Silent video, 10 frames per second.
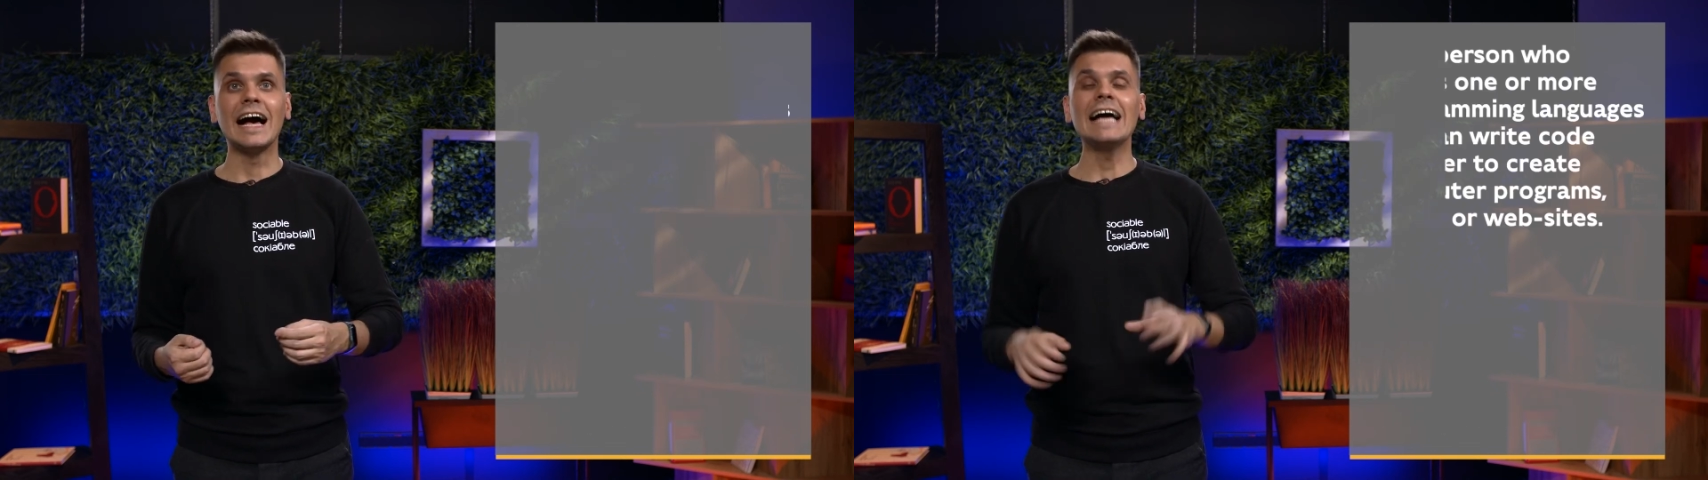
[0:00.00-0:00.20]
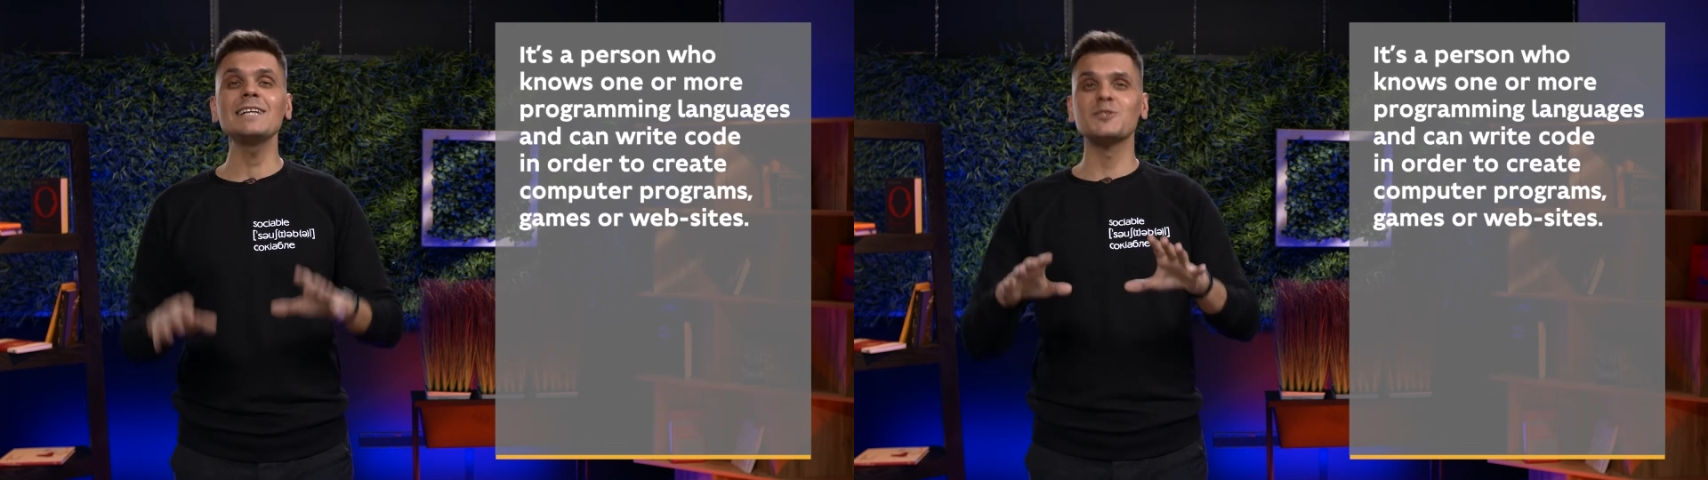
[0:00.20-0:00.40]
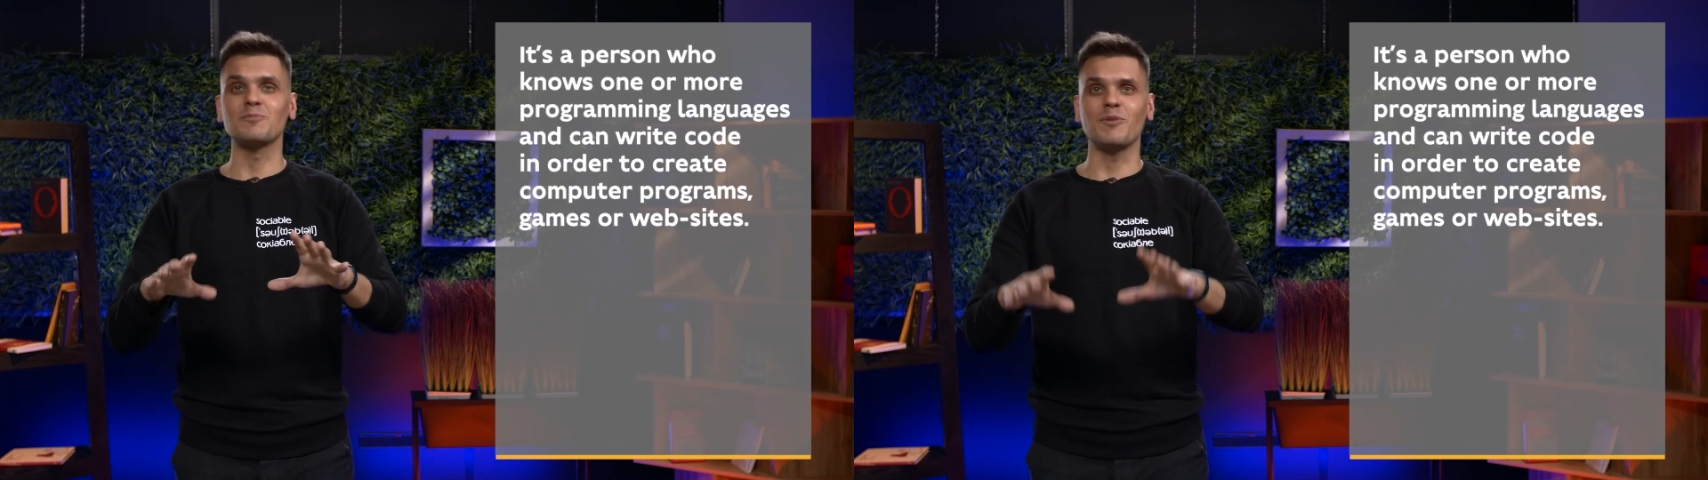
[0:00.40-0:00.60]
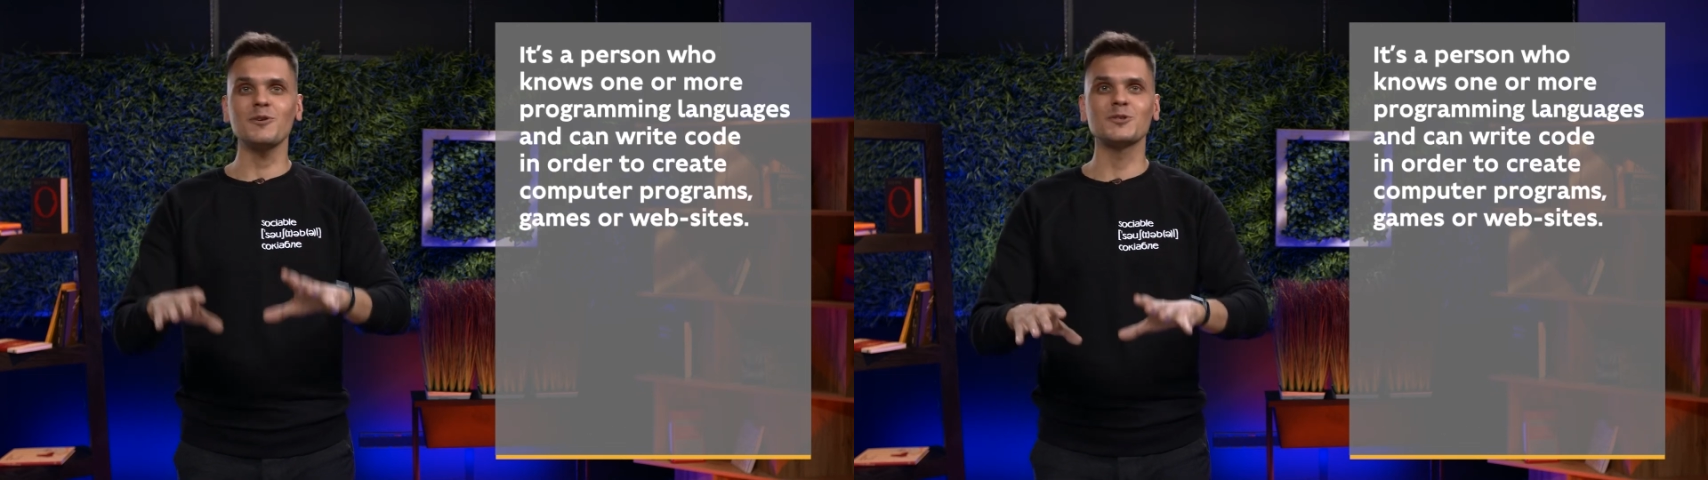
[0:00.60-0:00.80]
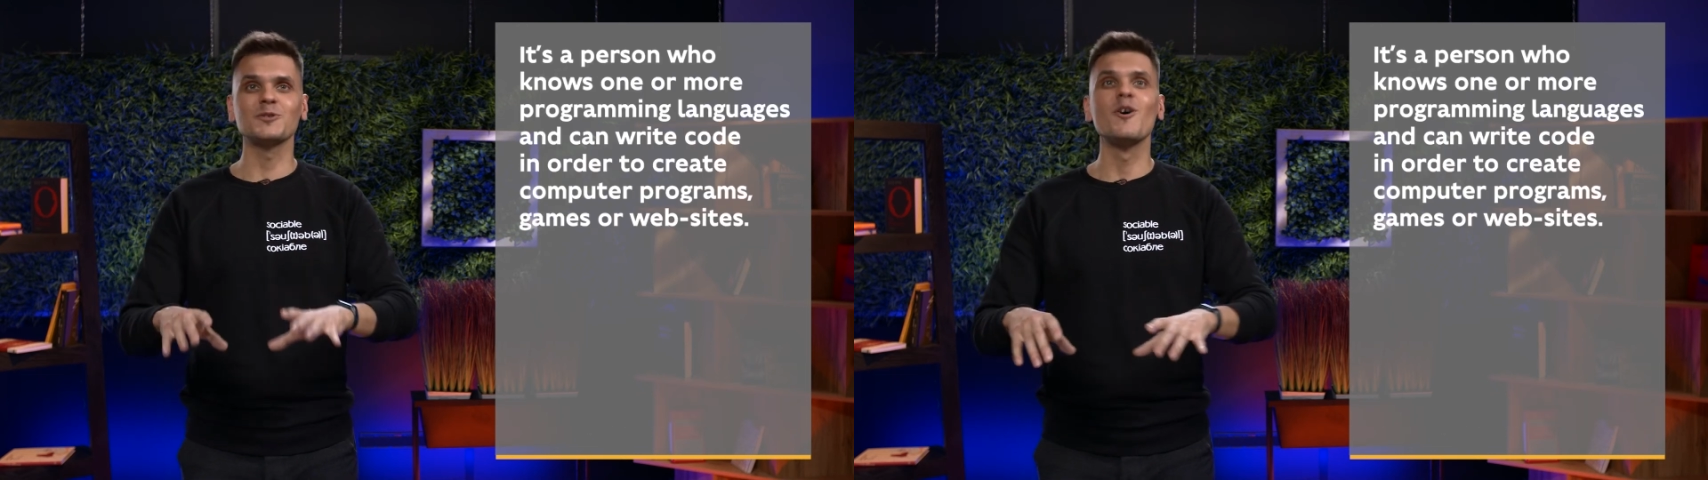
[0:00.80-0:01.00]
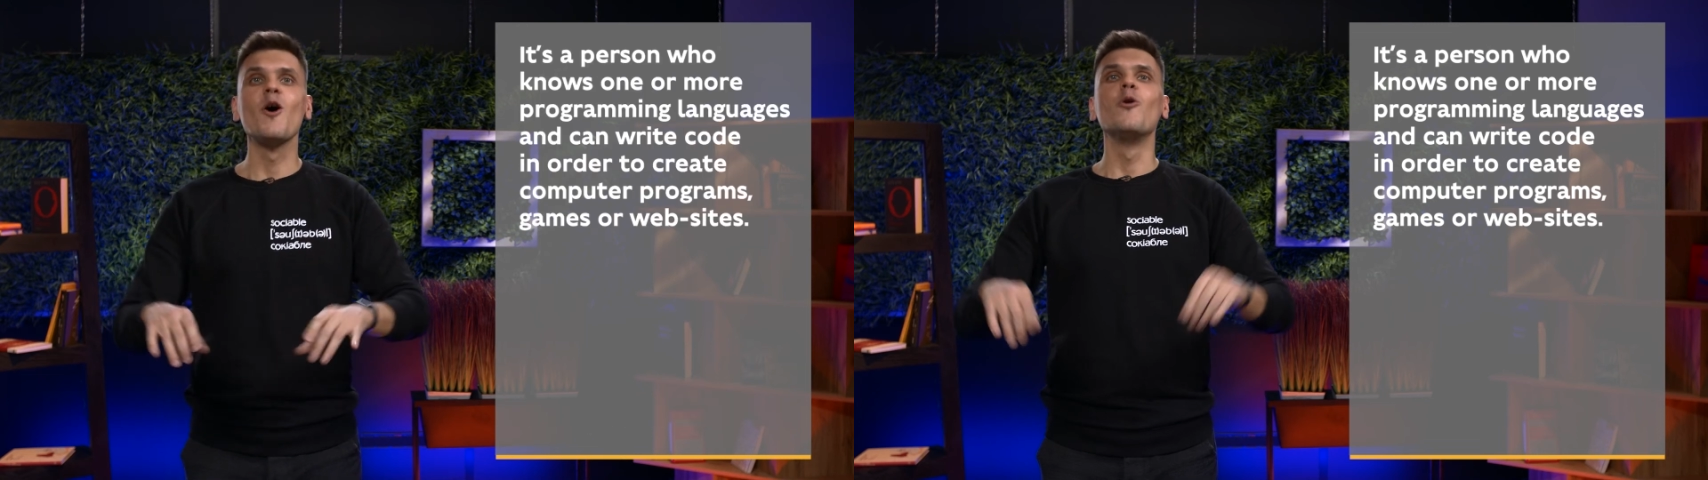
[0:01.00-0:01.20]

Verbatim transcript: It's a person